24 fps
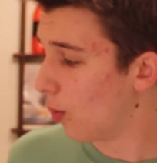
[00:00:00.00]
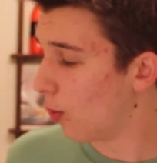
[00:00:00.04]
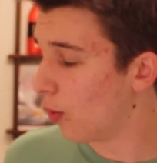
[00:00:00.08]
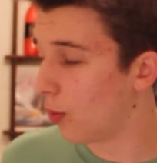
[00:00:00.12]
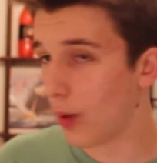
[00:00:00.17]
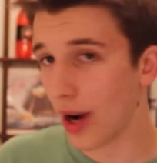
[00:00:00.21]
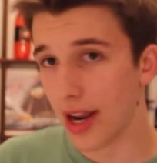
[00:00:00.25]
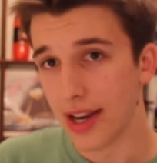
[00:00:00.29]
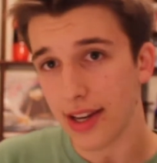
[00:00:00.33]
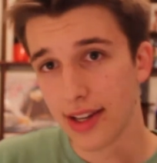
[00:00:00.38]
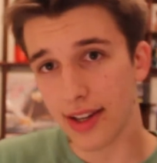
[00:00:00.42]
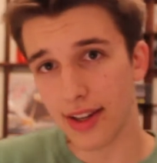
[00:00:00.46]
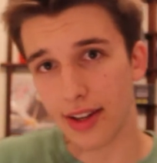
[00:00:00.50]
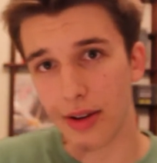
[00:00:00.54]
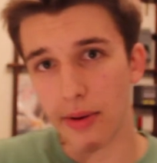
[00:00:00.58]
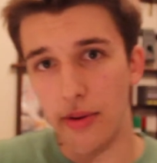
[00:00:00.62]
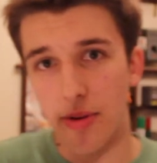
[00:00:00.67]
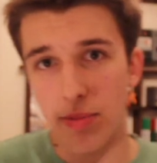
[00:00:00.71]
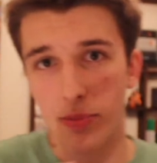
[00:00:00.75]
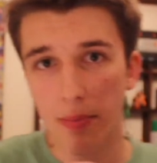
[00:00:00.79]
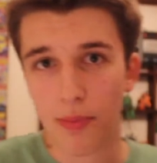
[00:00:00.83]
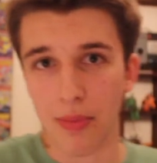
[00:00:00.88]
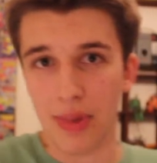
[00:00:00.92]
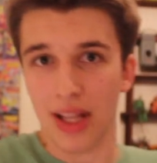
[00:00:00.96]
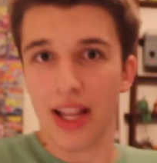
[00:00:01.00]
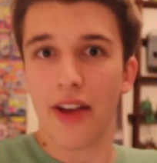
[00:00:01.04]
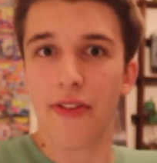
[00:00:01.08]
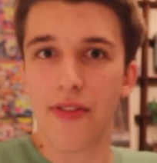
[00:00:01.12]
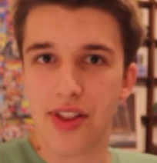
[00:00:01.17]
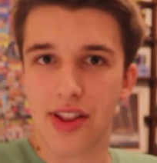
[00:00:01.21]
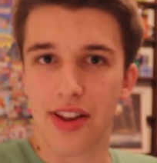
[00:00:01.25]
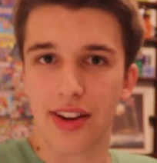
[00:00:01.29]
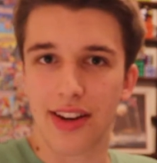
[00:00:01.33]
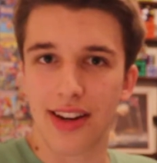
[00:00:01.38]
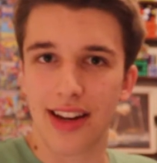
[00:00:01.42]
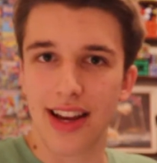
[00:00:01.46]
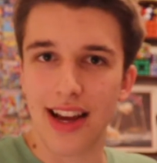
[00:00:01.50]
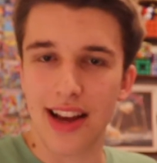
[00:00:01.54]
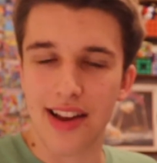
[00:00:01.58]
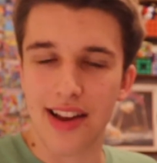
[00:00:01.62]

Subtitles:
when Maleficent